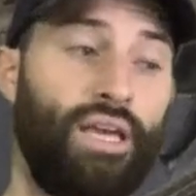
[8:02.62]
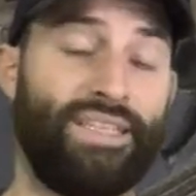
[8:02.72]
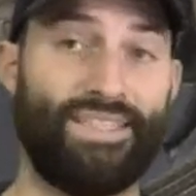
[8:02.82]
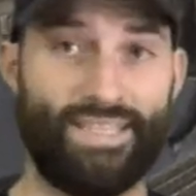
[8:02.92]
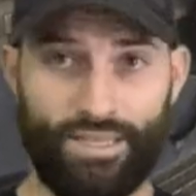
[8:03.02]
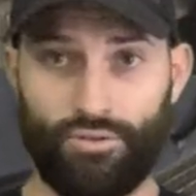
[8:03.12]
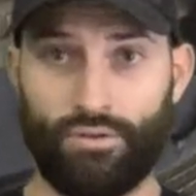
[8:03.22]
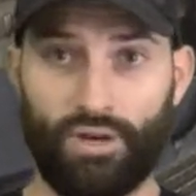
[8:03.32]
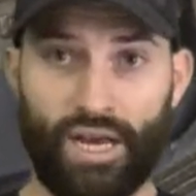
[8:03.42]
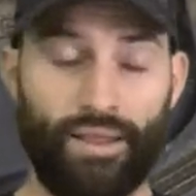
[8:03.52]
and steel.
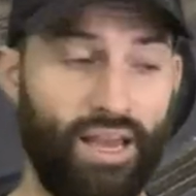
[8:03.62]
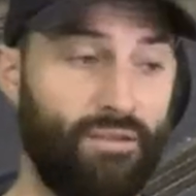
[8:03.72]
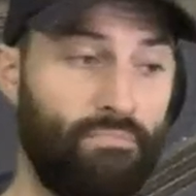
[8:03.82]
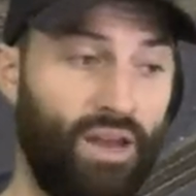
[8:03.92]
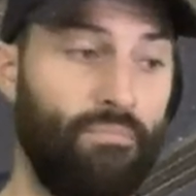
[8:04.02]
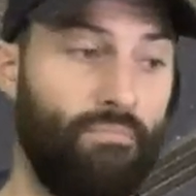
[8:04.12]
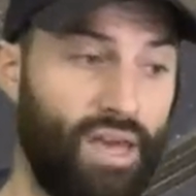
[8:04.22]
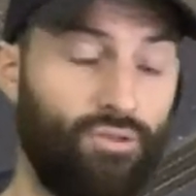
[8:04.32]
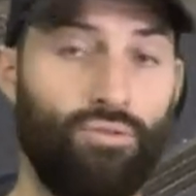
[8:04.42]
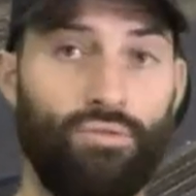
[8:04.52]
I like my
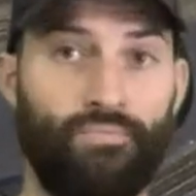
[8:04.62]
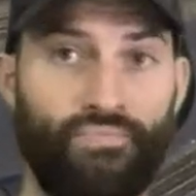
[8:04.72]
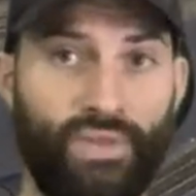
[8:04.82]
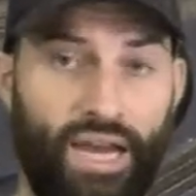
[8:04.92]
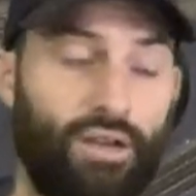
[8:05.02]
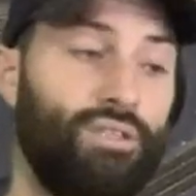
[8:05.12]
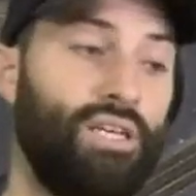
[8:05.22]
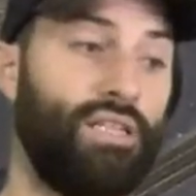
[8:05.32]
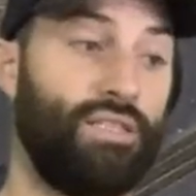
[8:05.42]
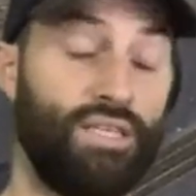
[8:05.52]
metal iron
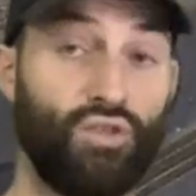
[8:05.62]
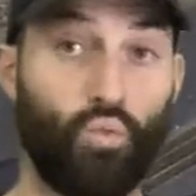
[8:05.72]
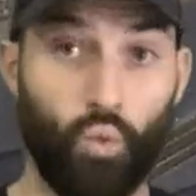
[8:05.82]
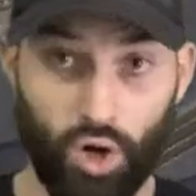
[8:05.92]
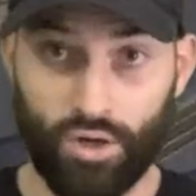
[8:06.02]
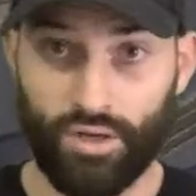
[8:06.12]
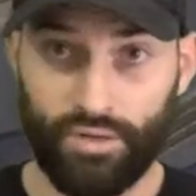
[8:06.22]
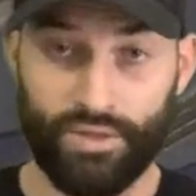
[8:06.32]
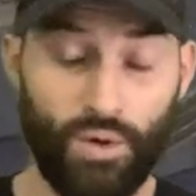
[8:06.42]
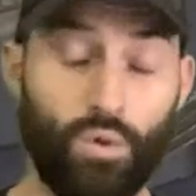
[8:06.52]
sights. These
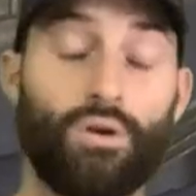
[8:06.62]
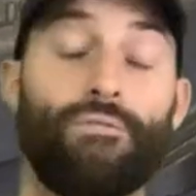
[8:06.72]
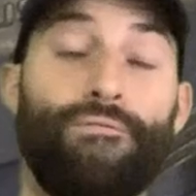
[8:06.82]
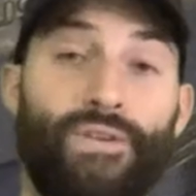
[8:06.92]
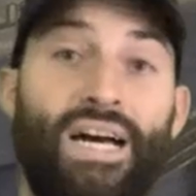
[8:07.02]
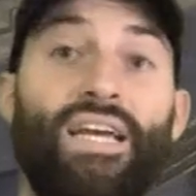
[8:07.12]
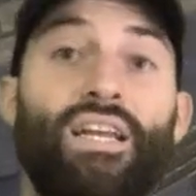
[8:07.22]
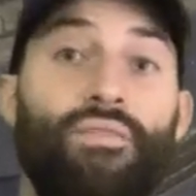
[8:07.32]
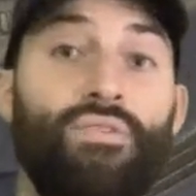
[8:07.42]
work. They work fine. I've